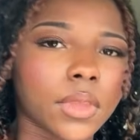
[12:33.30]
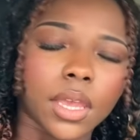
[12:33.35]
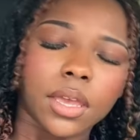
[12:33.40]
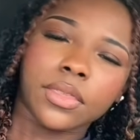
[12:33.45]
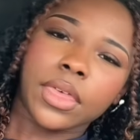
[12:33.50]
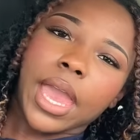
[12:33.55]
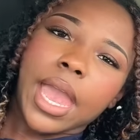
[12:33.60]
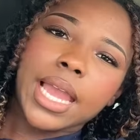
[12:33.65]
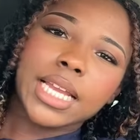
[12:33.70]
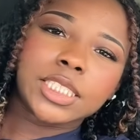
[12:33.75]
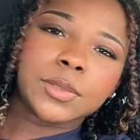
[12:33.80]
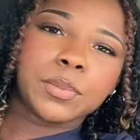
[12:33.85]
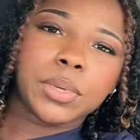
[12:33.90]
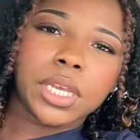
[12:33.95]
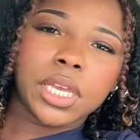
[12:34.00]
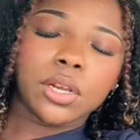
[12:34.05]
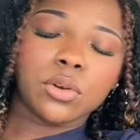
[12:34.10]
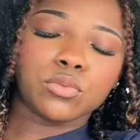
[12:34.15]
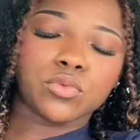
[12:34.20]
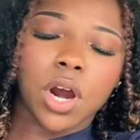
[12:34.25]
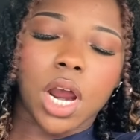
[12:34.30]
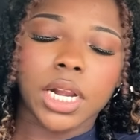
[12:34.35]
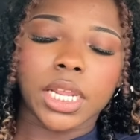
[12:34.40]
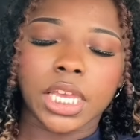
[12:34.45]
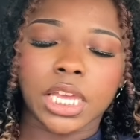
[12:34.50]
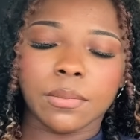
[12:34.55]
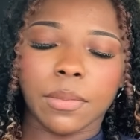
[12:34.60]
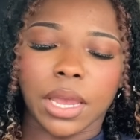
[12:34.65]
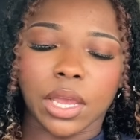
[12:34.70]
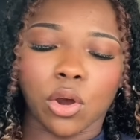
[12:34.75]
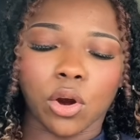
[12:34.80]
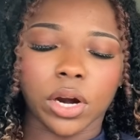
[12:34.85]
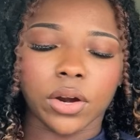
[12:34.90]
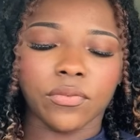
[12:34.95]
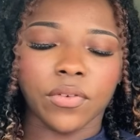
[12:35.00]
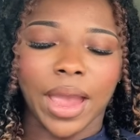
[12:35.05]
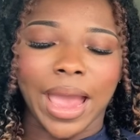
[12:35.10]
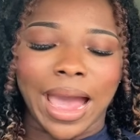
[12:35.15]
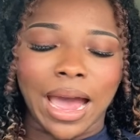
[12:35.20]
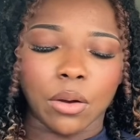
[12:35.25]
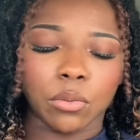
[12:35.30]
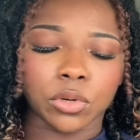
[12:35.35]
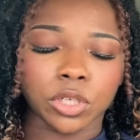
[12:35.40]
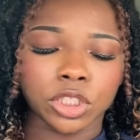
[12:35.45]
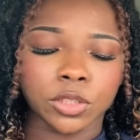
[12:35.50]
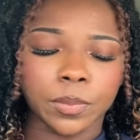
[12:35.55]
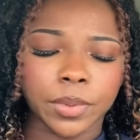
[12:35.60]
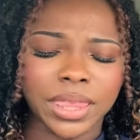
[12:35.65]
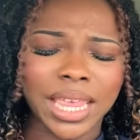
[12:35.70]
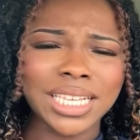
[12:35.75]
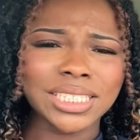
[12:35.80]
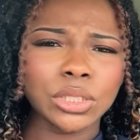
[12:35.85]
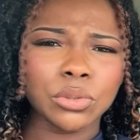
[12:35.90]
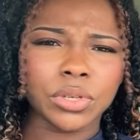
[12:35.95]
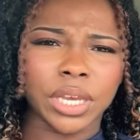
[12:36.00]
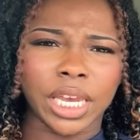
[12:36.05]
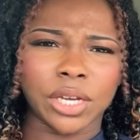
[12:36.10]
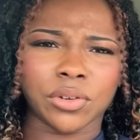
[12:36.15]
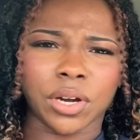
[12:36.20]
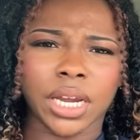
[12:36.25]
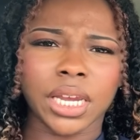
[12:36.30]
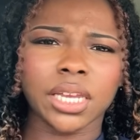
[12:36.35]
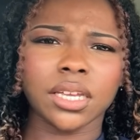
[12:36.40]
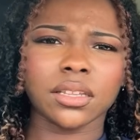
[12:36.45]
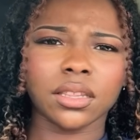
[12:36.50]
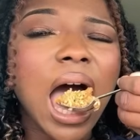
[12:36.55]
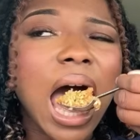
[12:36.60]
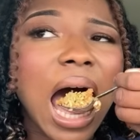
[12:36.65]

that has been rotting in my car for hours, but that's okay, right?